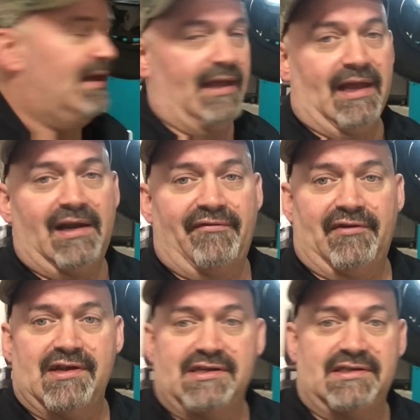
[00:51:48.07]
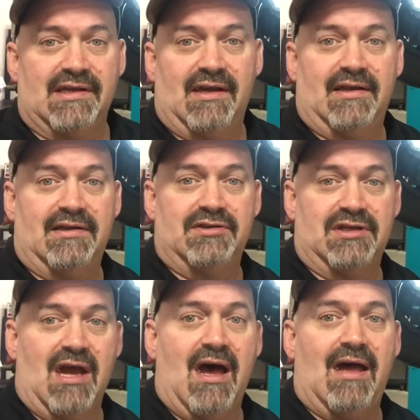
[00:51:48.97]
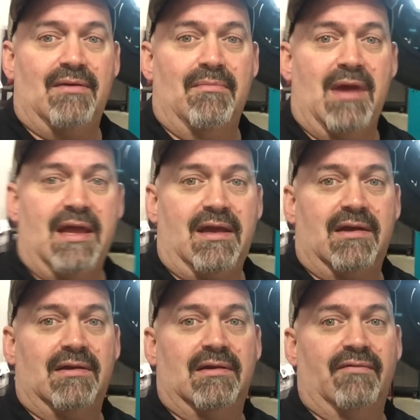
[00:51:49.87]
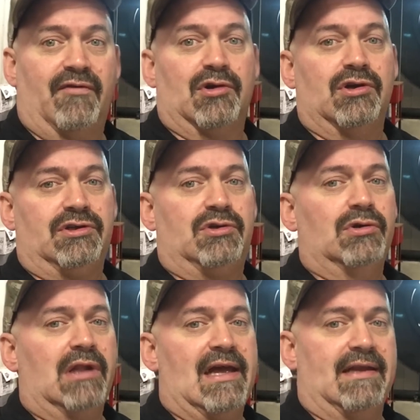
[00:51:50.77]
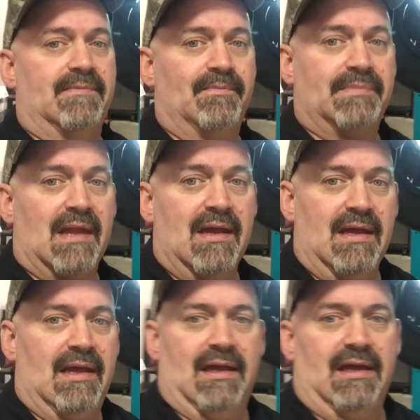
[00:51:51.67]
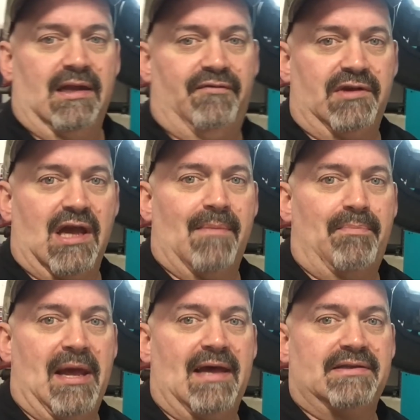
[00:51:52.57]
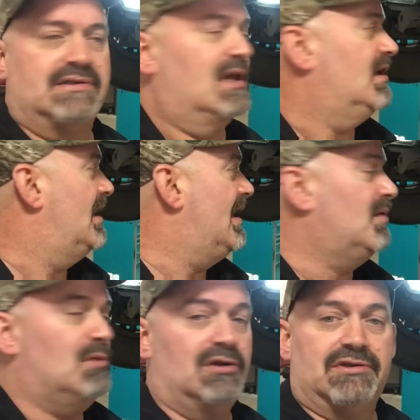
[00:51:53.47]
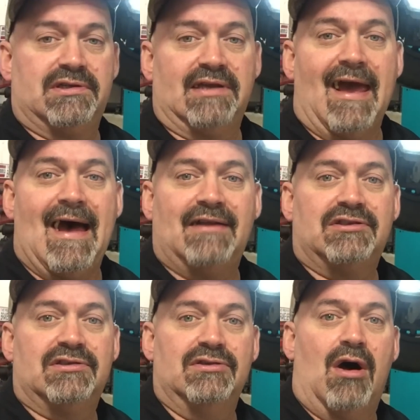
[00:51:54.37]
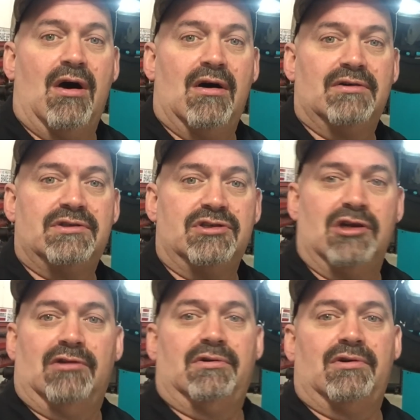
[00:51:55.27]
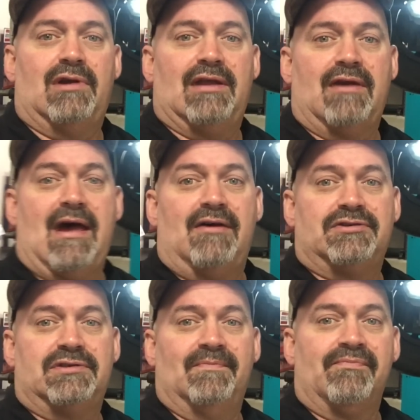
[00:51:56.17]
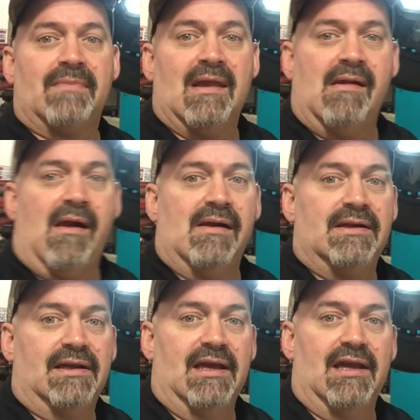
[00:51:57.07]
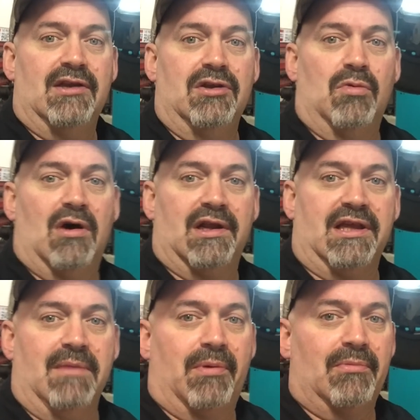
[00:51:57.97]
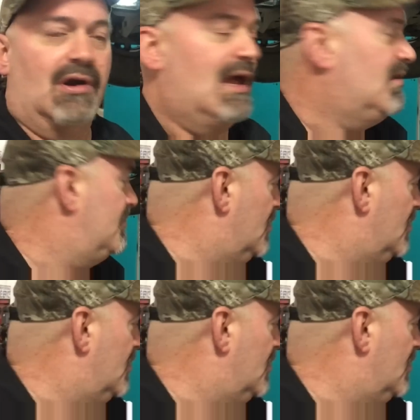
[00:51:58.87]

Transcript: Antifreeze uh, does not make for good Kool-Aid. And if you got pets, uh, animals, cats, dogs, children around the house, and you want to keep them around,